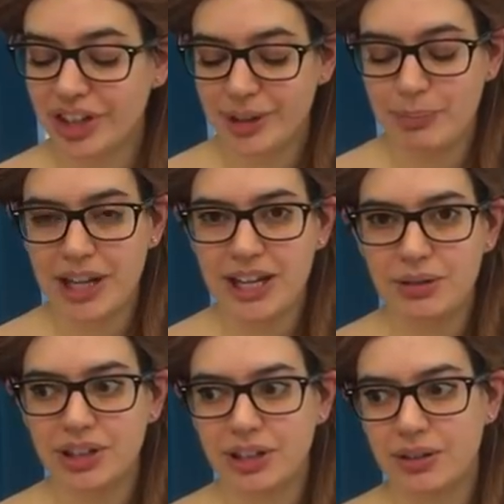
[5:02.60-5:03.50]
I played
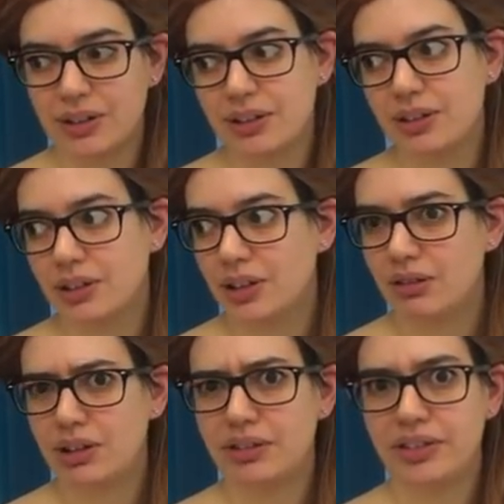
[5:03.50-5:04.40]
when I was
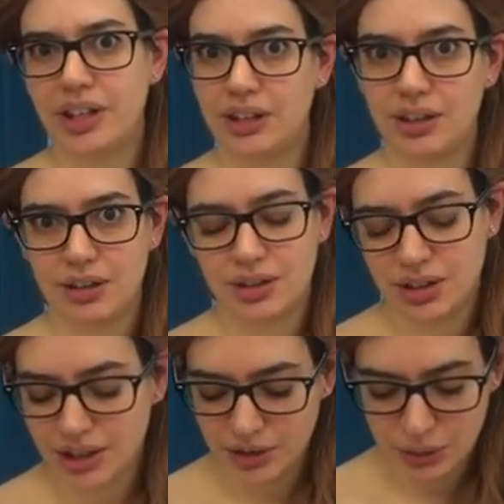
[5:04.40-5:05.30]
around ten, I think,
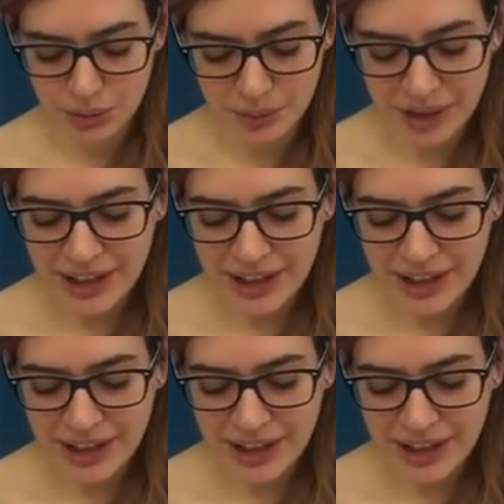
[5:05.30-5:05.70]
at school.